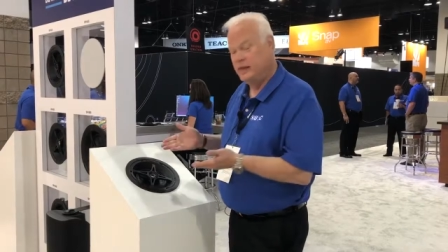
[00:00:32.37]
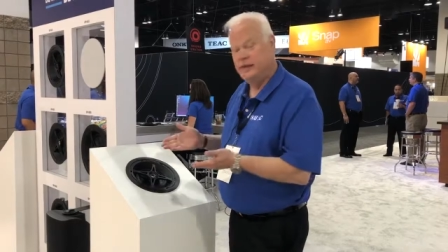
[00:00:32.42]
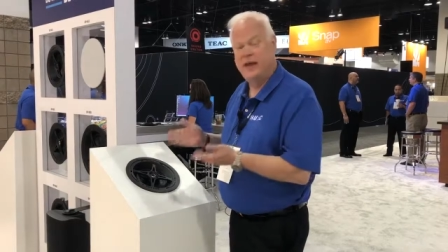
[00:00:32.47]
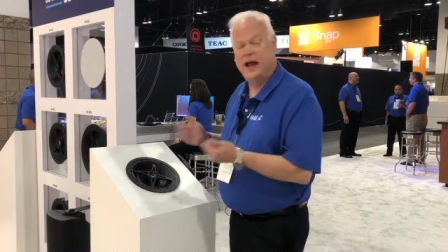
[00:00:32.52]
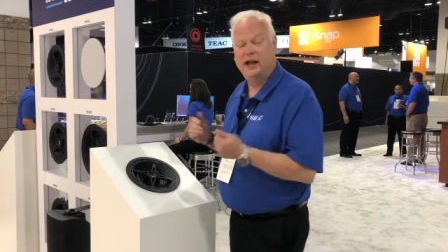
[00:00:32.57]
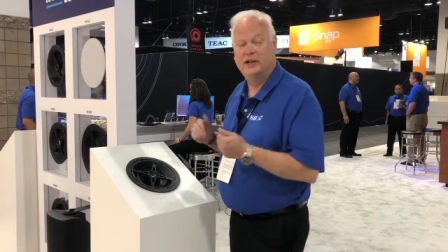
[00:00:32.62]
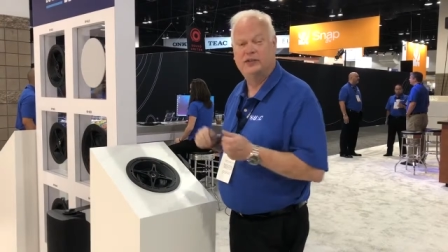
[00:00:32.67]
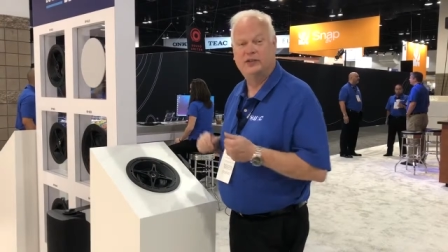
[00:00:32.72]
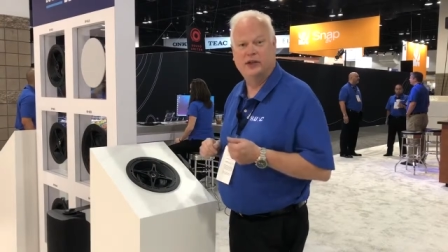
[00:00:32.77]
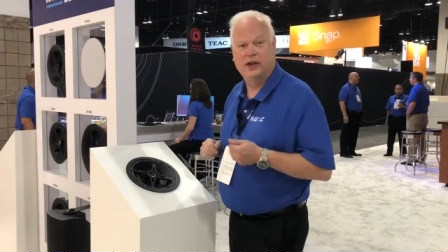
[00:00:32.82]

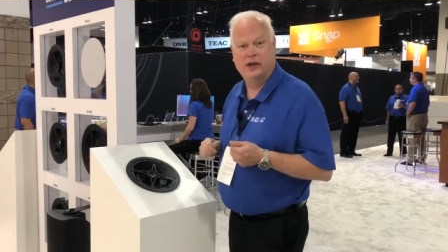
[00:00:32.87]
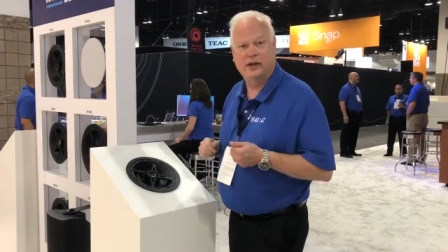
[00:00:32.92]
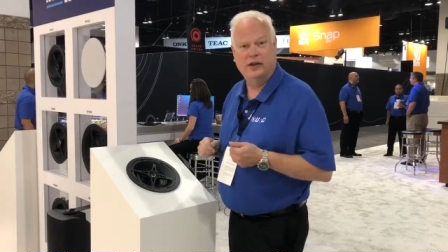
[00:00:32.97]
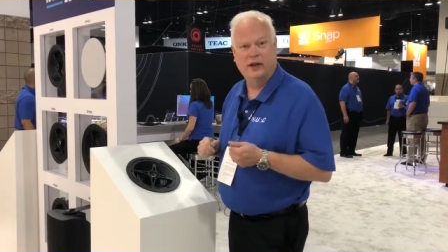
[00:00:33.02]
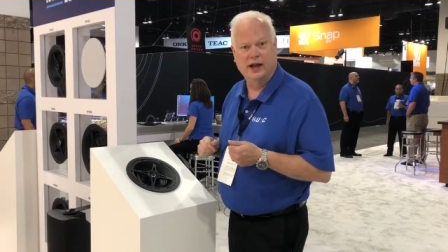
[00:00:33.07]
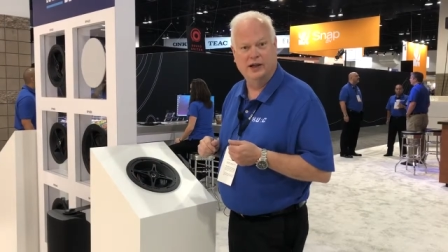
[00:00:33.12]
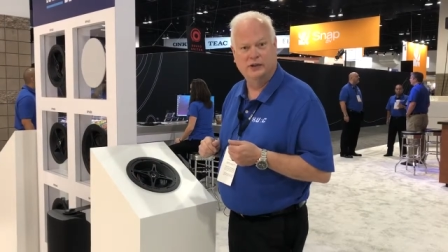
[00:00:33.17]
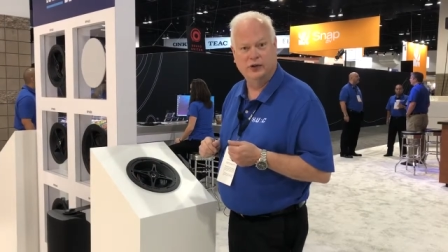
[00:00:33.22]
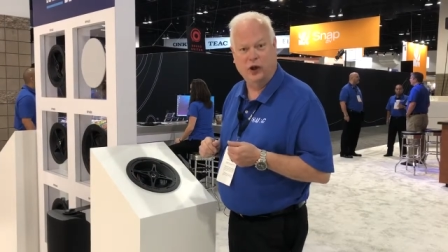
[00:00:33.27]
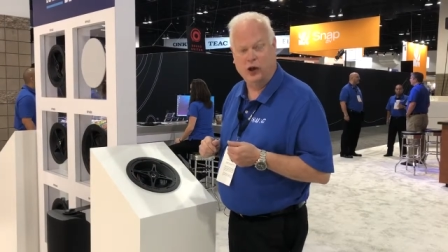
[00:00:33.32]
That's it.
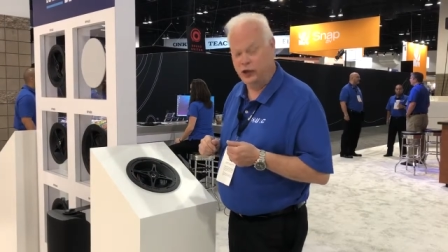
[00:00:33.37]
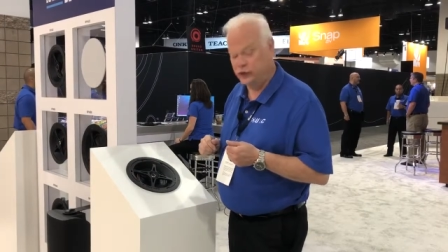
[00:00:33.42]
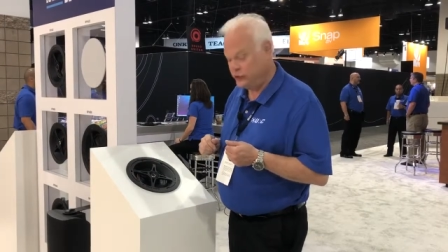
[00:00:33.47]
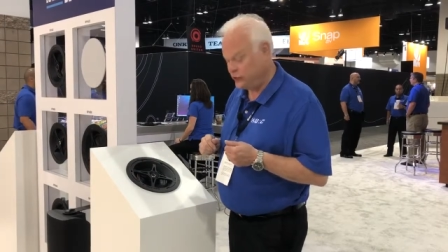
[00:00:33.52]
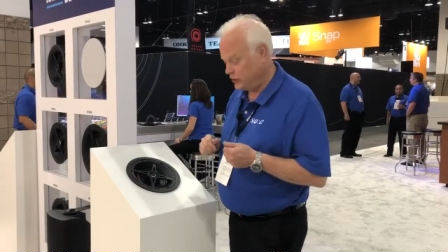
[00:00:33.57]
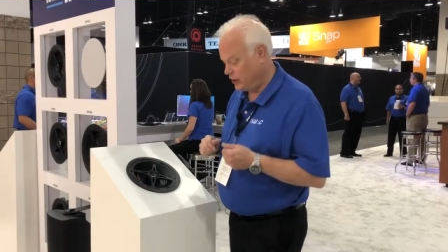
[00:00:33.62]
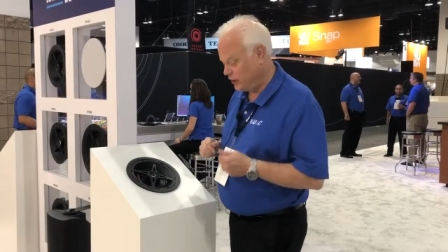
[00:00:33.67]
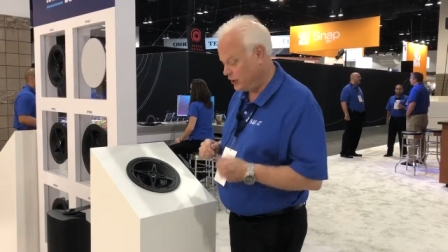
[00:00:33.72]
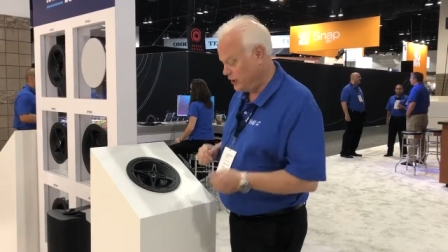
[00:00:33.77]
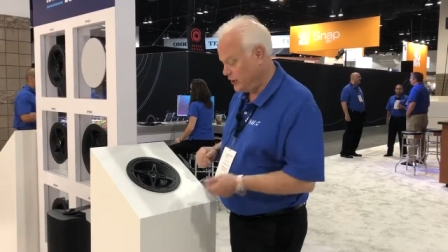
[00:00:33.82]
That's all it
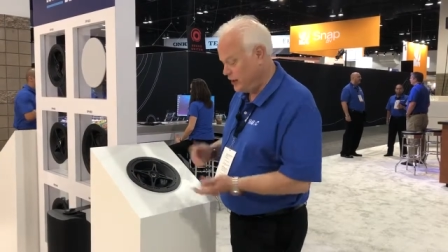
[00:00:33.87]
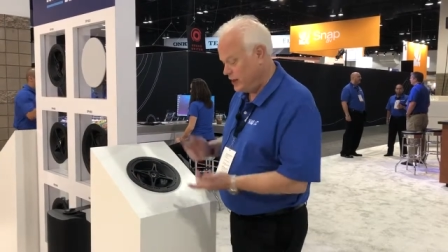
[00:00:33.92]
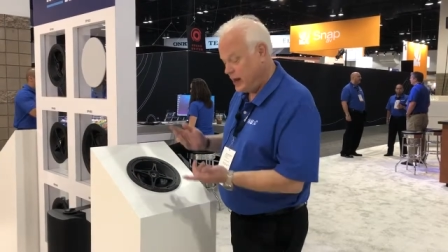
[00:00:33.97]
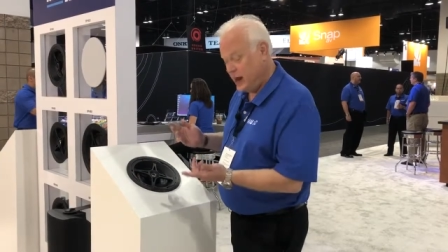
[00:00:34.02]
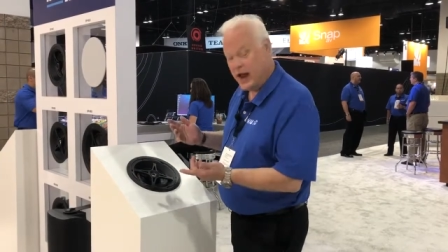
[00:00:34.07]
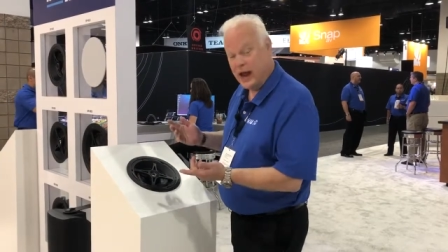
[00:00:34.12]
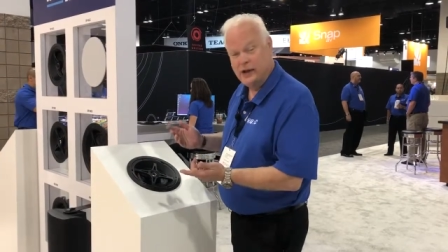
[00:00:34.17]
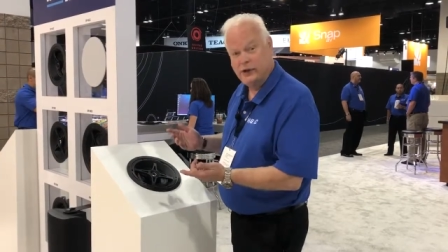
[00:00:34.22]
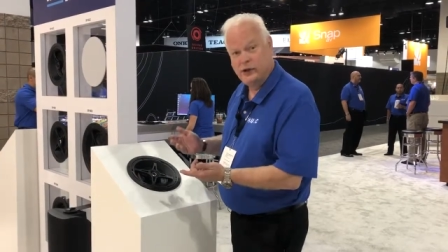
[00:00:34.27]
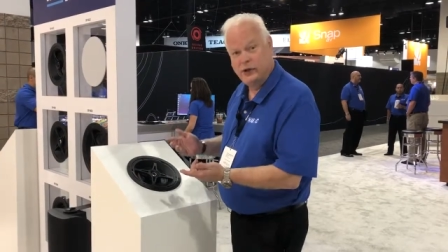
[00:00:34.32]
took.
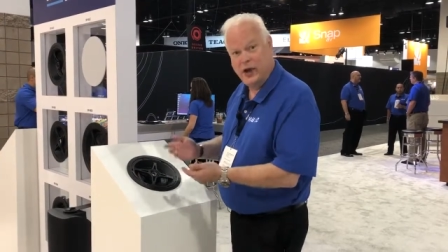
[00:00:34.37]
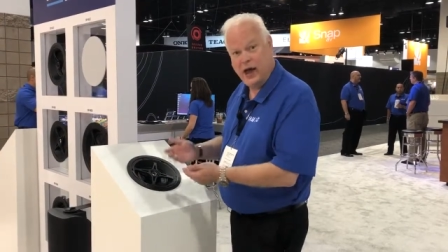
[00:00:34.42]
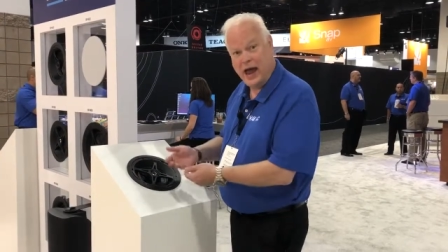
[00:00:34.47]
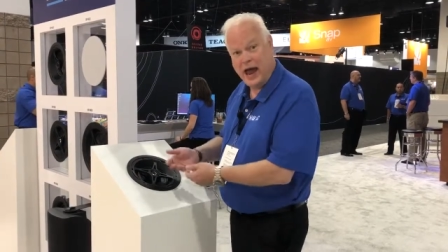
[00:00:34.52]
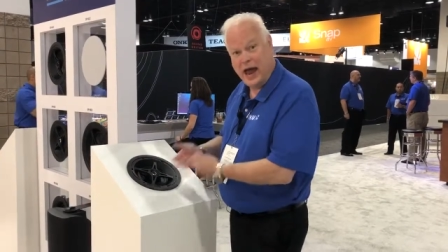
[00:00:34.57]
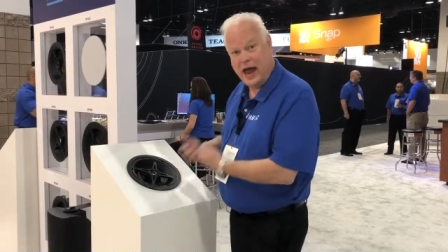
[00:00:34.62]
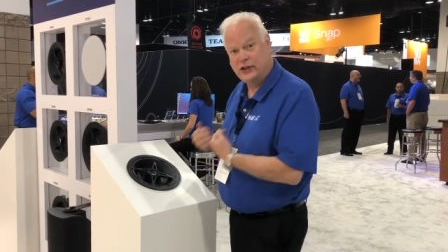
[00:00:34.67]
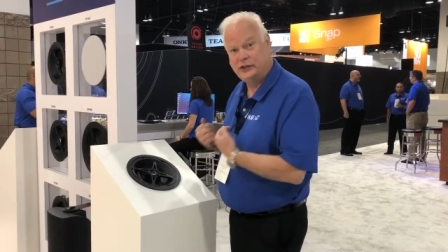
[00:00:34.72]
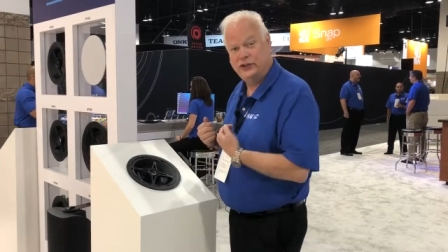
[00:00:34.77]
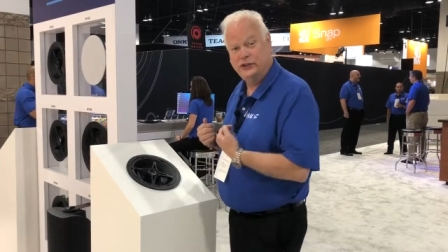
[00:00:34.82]
And to
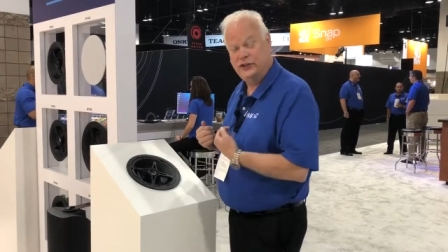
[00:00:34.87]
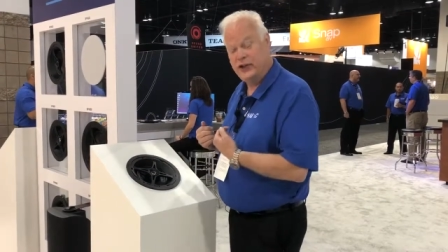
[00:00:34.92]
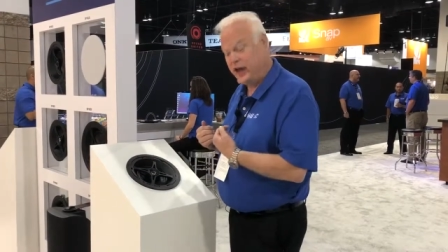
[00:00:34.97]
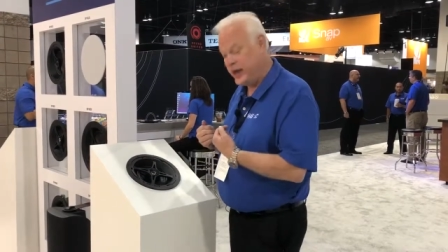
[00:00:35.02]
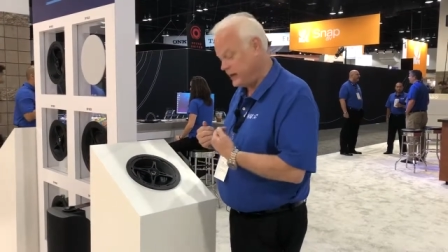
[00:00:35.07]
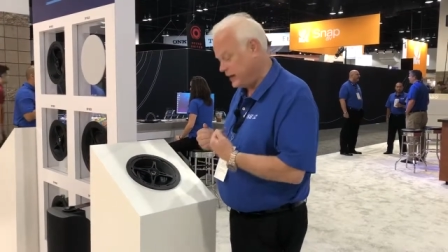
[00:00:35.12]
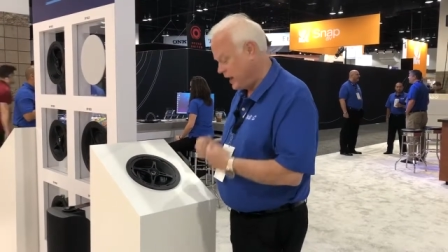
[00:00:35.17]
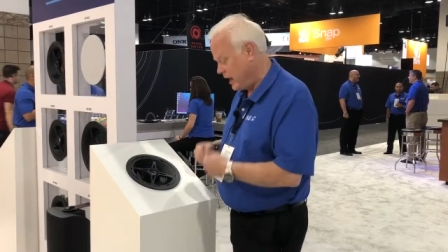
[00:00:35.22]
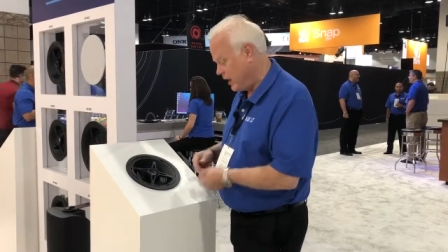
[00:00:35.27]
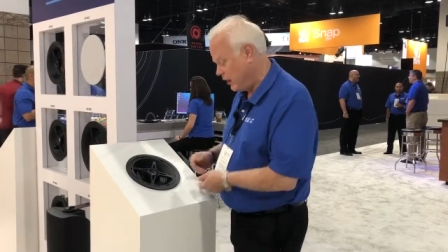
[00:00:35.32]
actually
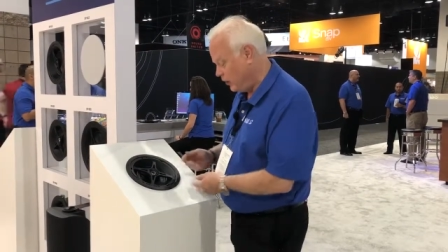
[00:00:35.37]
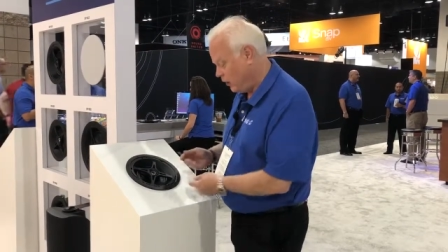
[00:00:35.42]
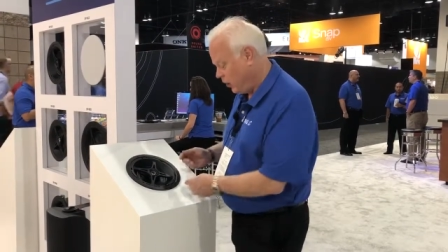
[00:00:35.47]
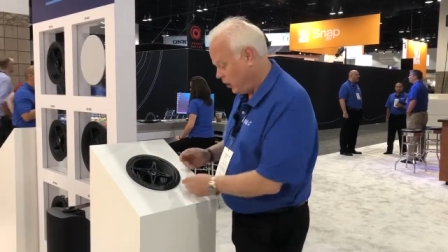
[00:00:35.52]
take it out,